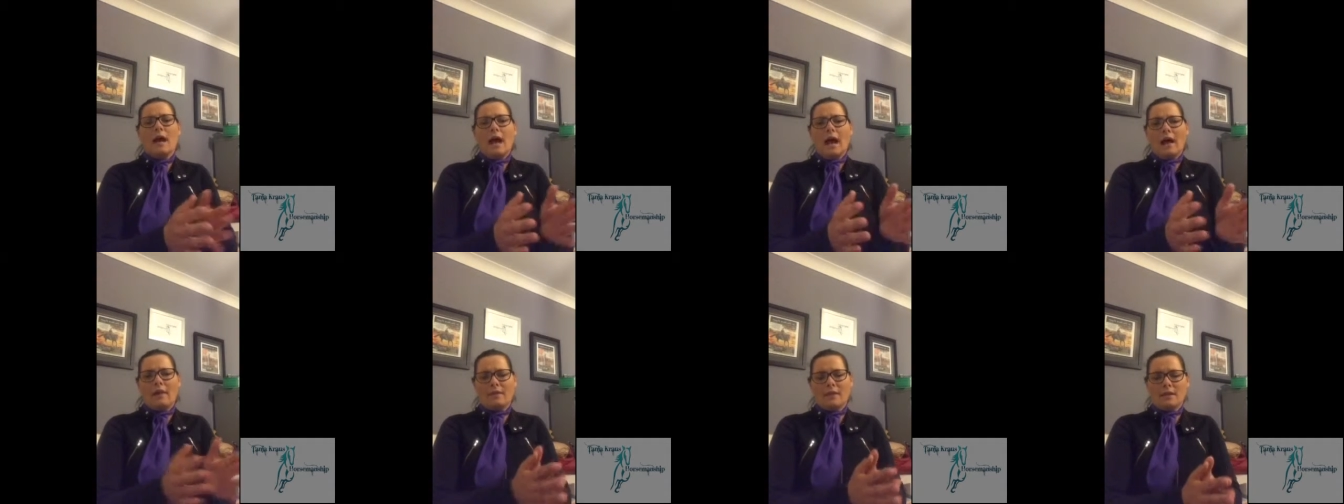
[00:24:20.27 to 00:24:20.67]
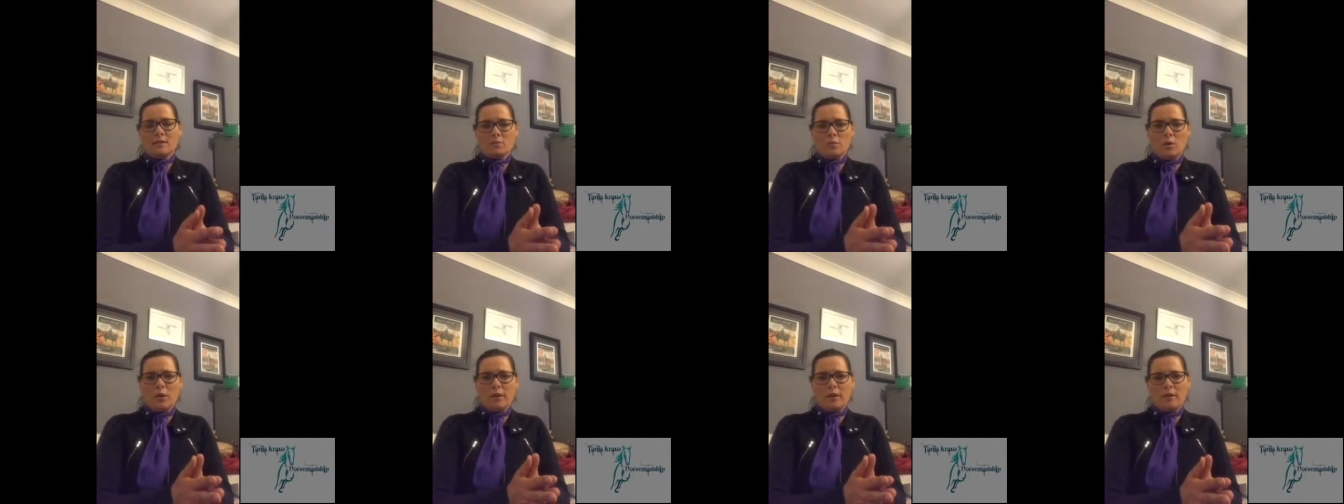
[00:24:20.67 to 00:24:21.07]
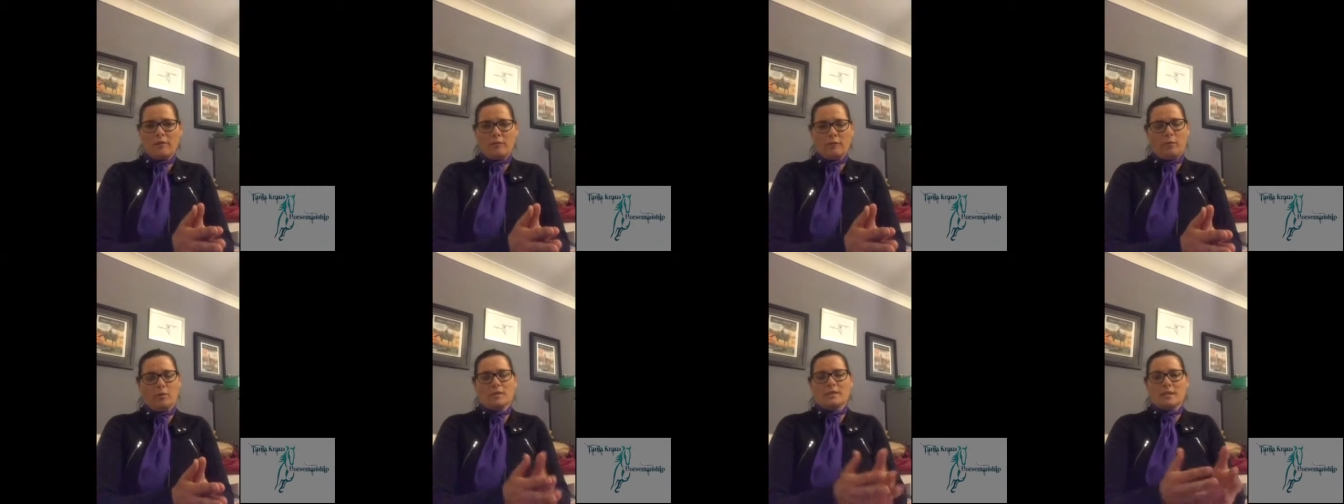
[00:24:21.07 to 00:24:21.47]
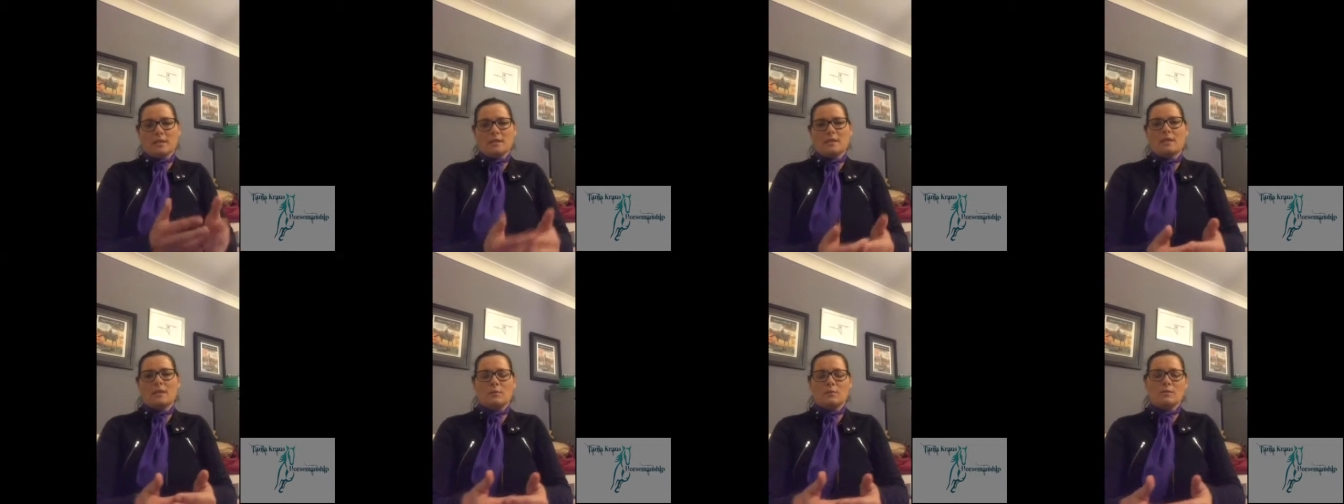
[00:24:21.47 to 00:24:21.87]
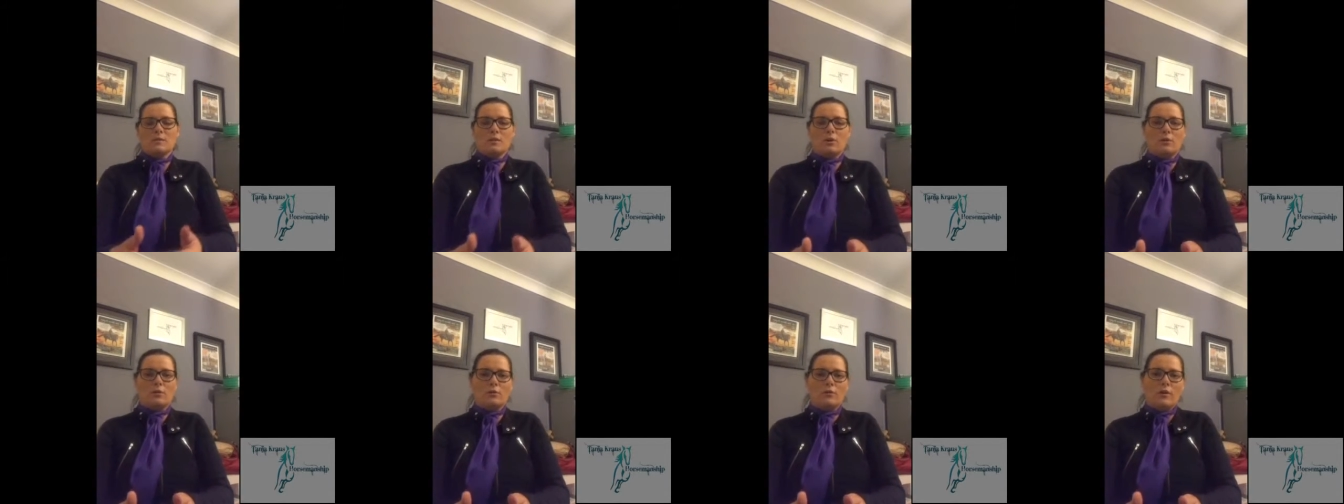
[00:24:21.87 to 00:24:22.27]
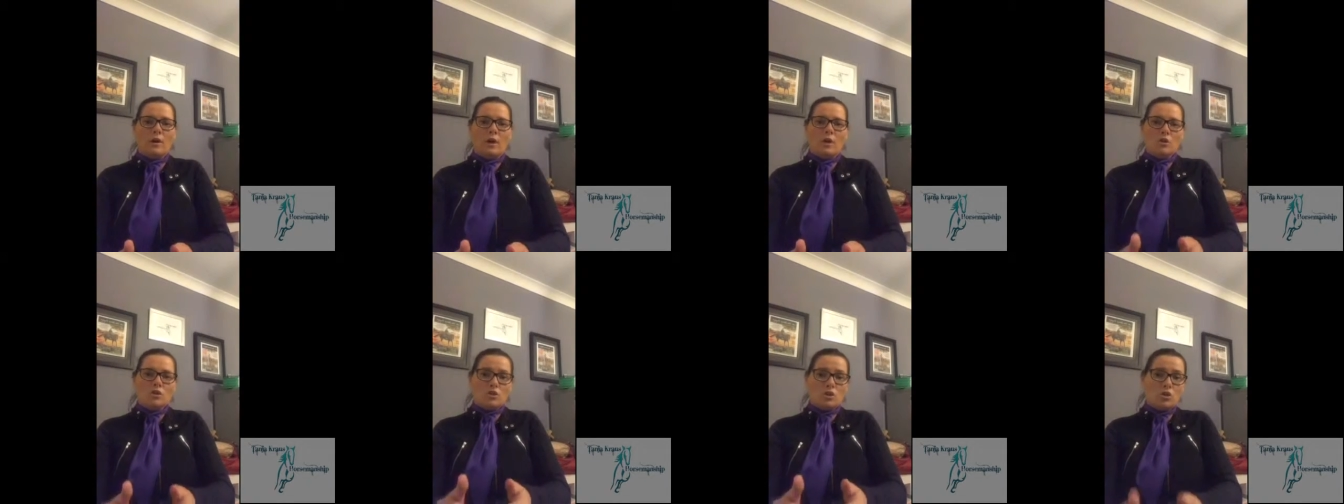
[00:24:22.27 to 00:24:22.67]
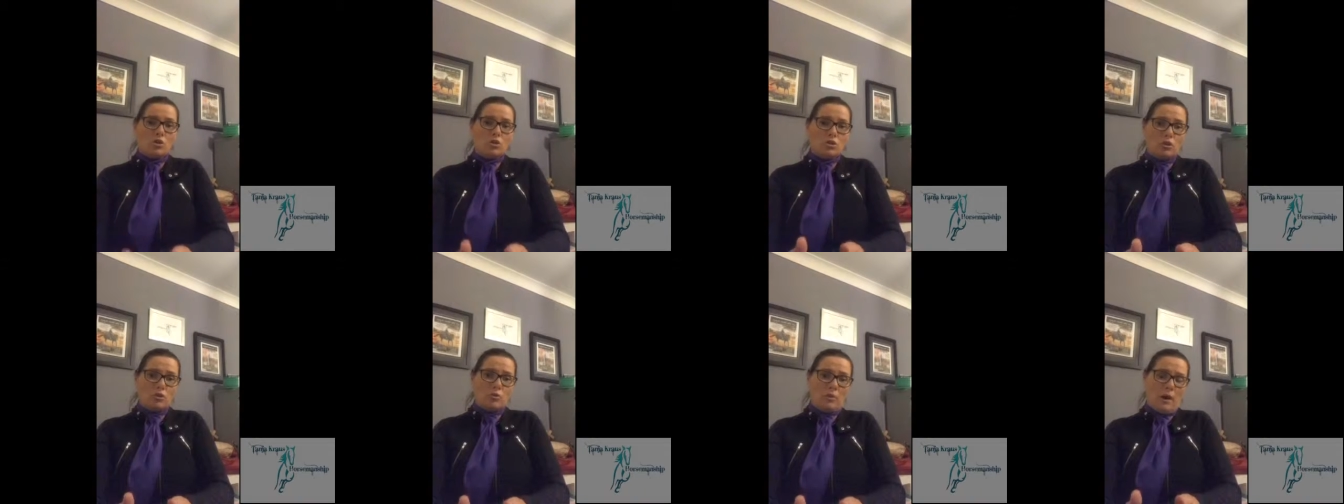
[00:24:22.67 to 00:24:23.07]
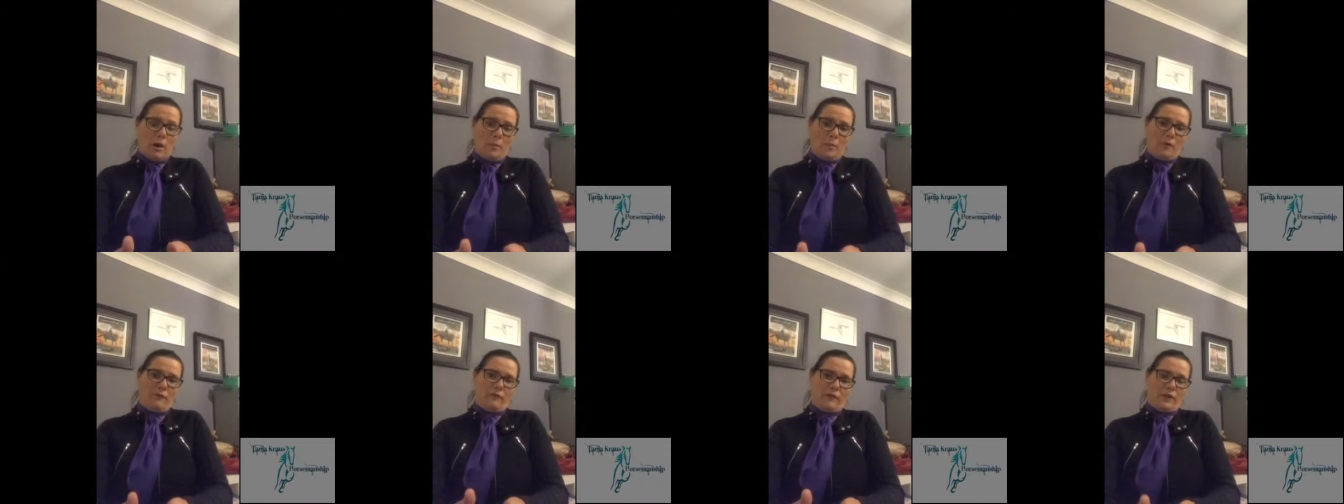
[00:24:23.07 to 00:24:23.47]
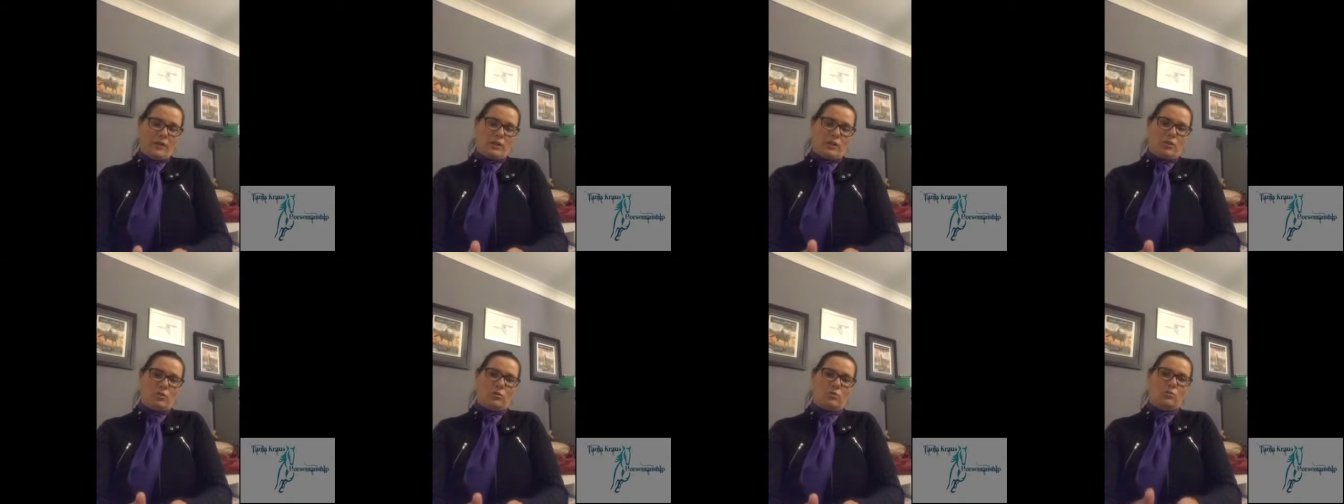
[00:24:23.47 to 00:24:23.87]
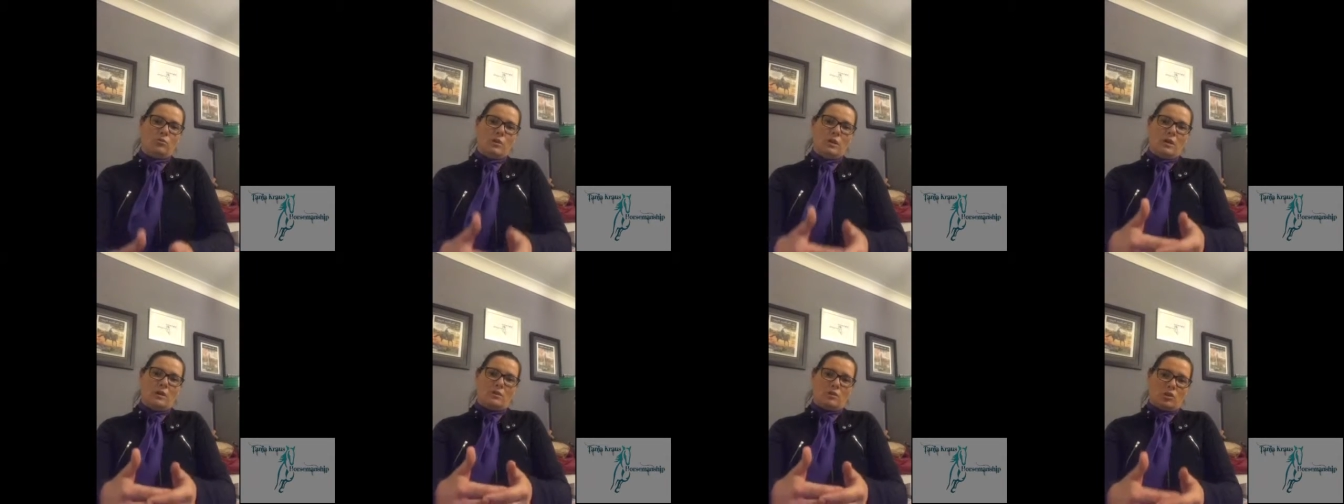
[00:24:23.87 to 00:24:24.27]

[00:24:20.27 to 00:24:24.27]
and that's why they've presented themselves to you, a professional,